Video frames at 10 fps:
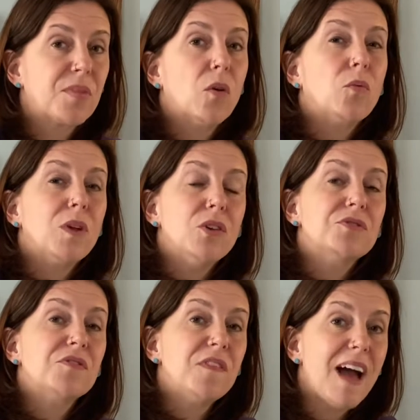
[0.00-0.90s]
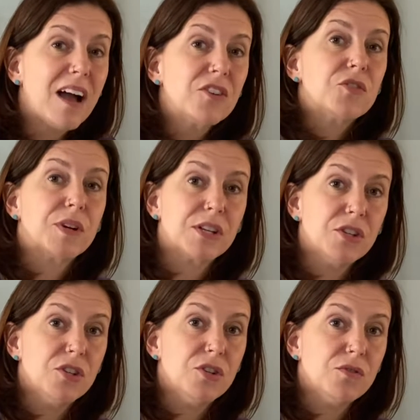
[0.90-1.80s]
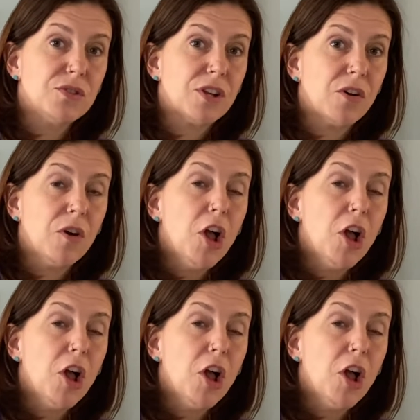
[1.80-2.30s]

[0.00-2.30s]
when we use factoring to do so.